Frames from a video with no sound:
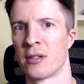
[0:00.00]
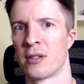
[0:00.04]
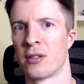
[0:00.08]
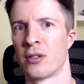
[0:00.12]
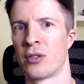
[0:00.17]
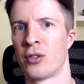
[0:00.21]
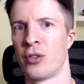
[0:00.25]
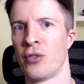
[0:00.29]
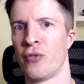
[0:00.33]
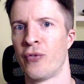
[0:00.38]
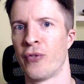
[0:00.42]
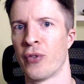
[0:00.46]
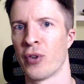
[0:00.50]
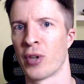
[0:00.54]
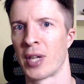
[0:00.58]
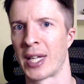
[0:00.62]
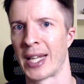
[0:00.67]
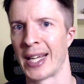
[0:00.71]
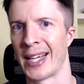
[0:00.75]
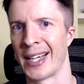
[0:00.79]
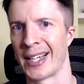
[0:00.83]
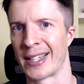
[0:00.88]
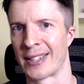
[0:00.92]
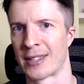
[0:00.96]
to
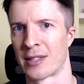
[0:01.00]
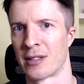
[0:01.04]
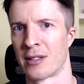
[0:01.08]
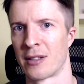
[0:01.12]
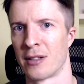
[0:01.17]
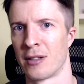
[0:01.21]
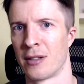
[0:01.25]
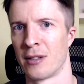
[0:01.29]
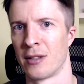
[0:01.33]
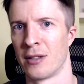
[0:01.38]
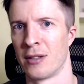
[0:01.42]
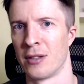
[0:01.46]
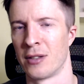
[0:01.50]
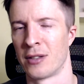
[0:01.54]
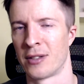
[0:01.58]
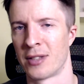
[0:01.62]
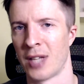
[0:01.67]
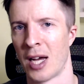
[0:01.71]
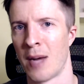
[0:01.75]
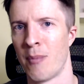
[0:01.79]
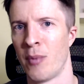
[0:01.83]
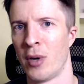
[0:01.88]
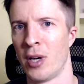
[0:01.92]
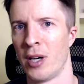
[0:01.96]
forget
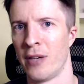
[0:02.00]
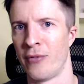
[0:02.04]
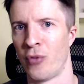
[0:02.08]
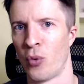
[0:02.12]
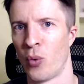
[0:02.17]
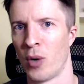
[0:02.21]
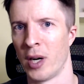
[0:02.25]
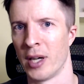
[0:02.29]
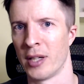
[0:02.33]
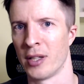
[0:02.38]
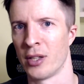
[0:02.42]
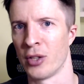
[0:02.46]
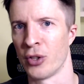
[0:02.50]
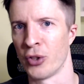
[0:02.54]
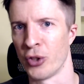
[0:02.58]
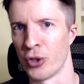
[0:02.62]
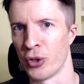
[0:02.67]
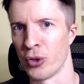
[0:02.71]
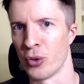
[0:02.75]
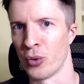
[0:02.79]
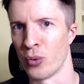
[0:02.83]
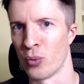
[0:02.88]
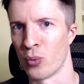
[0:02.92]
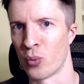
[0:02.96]
some of what
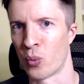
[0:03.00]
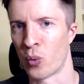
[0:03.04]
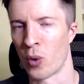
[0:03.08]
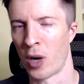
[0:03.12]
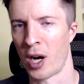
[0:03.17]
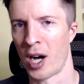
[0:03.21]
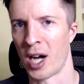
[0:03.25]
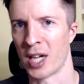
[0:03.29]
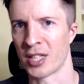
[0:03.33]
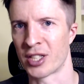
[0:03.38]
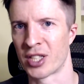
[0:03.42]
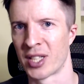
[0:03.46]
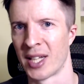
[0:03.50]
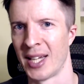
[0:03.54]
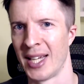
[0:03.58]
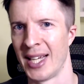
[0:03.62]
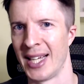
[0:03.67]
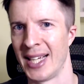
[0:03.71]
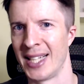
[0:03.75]
you watched